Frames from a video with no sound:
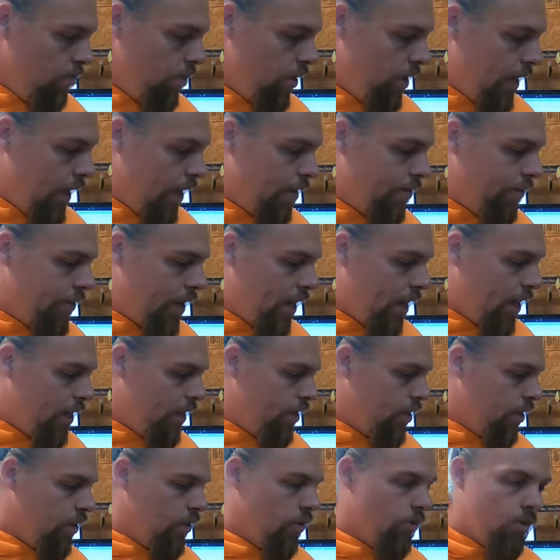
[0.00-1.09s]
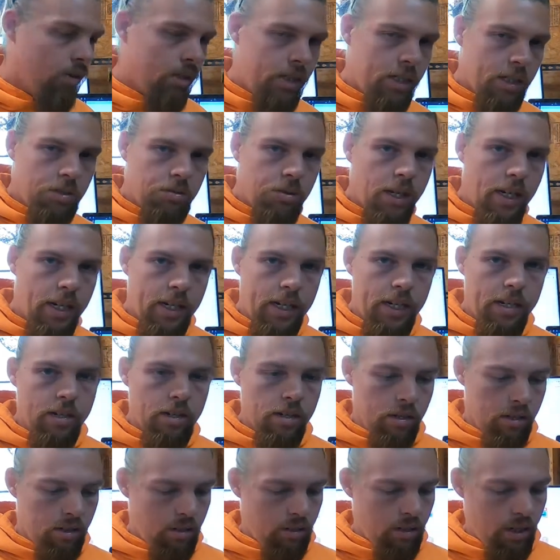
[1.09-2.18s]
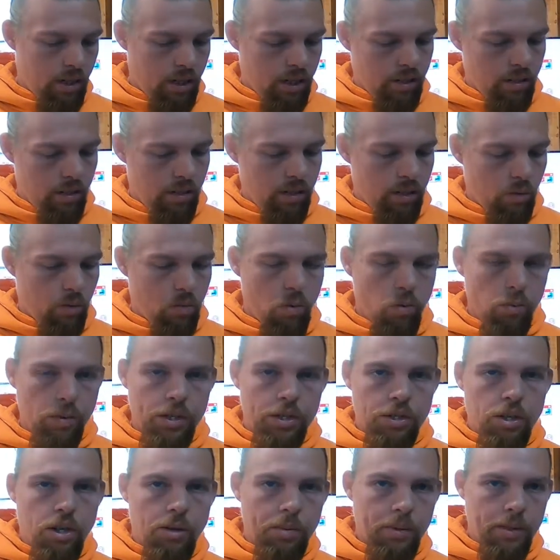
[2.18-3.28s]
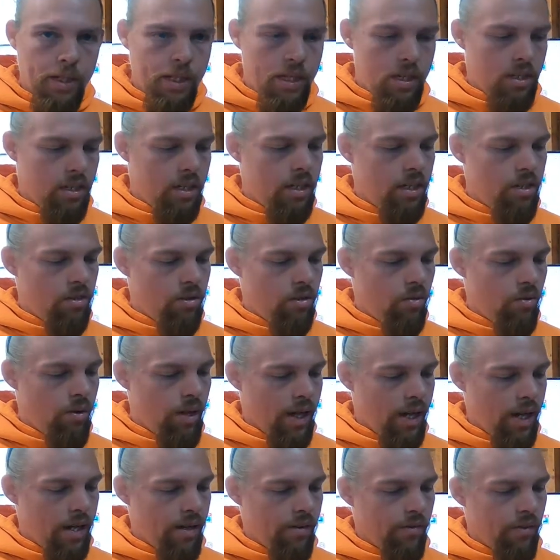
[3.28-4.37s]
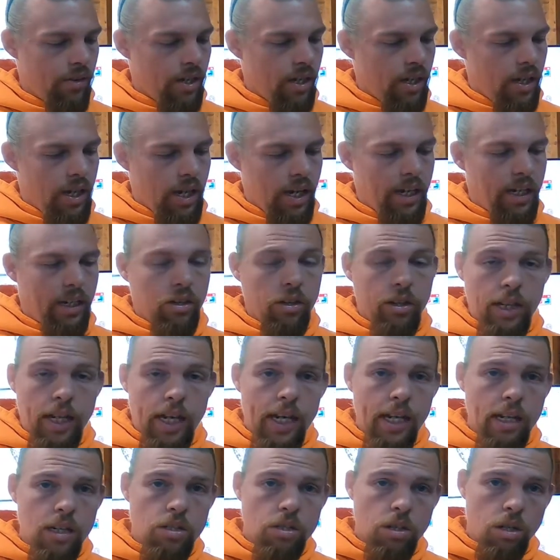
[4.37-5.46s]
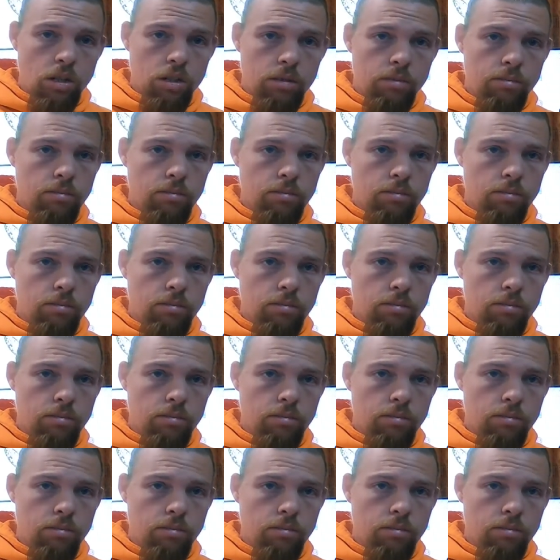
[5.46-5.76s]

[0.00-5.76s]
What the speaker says: But I find with this right here, when we sharpen these do have a good edge on